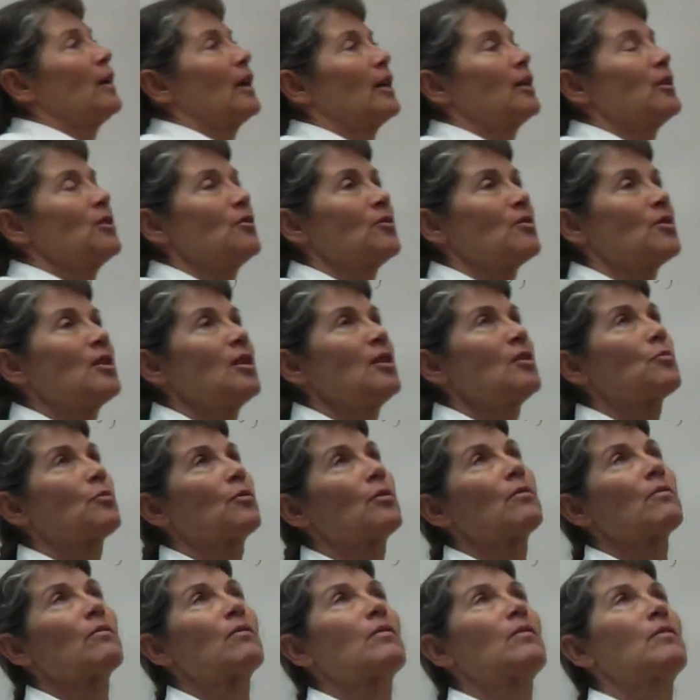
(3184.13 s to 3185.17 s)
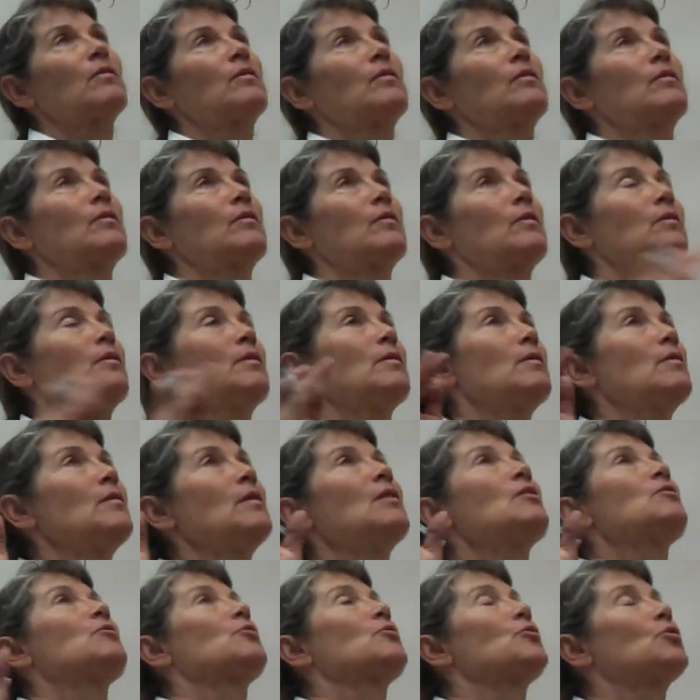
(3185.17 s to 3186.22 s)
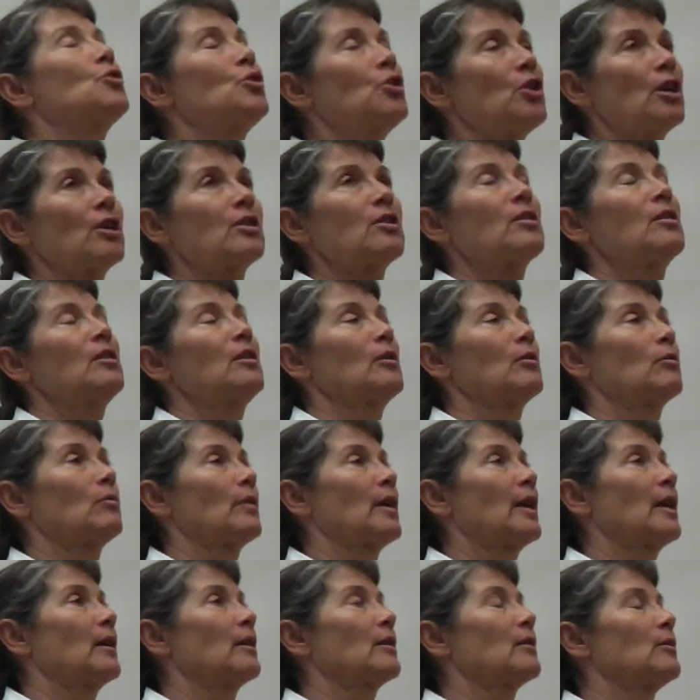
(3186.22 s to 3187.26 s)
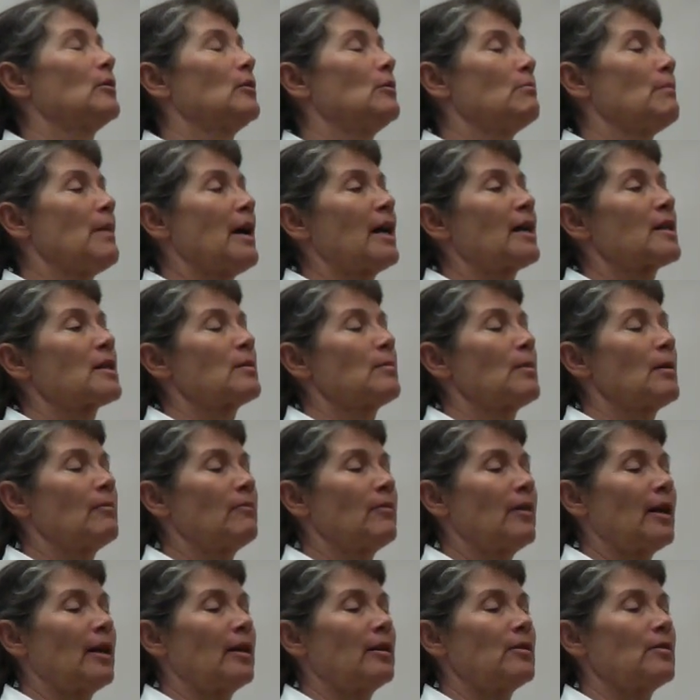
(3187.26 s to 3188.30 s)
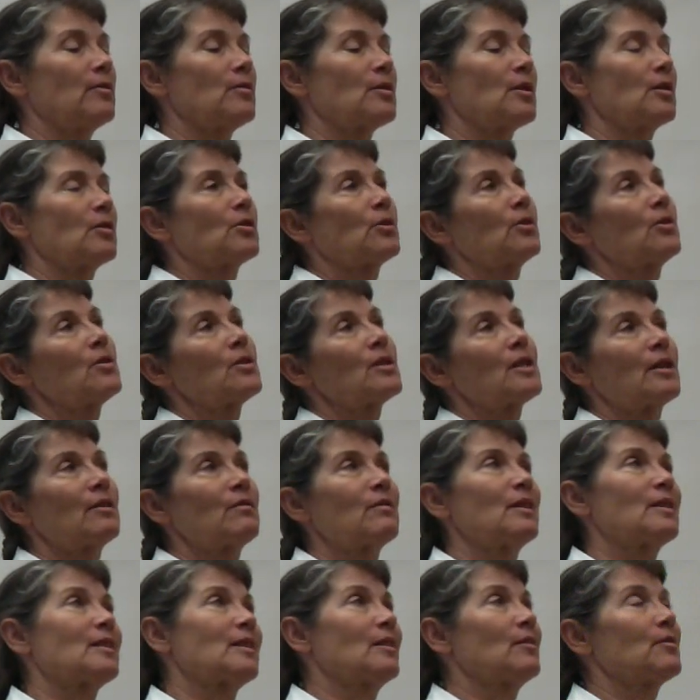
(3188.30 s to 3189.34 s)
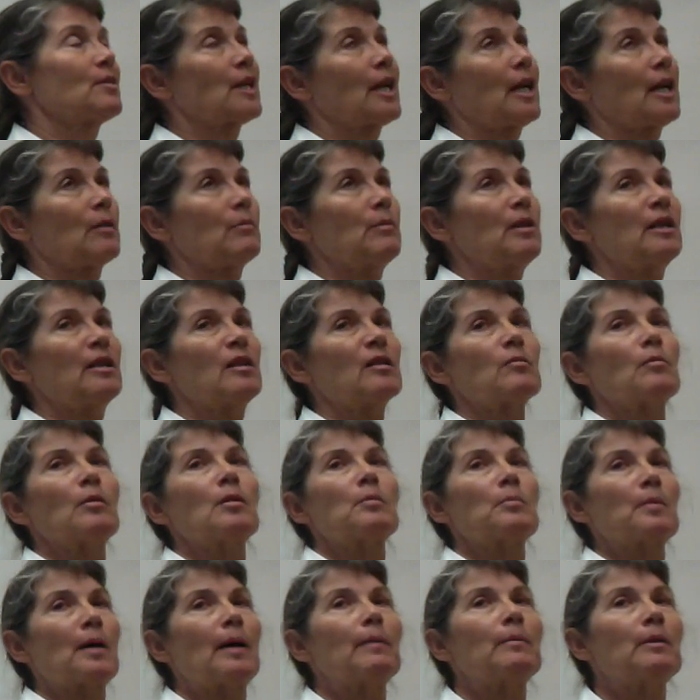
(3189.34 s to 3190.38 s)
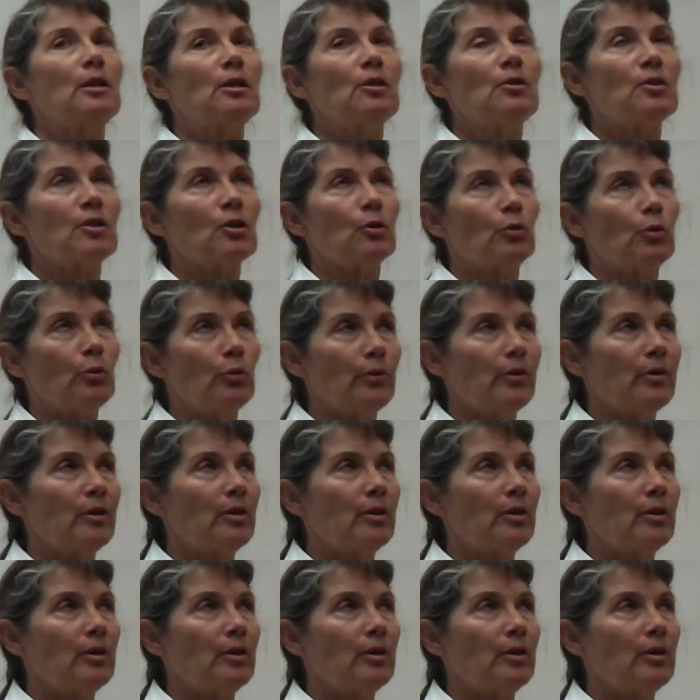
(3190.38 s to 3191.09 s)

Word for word: values. These were these are just theoretical maximum values. It turns out the cells can't make this much, but I'm going to use the old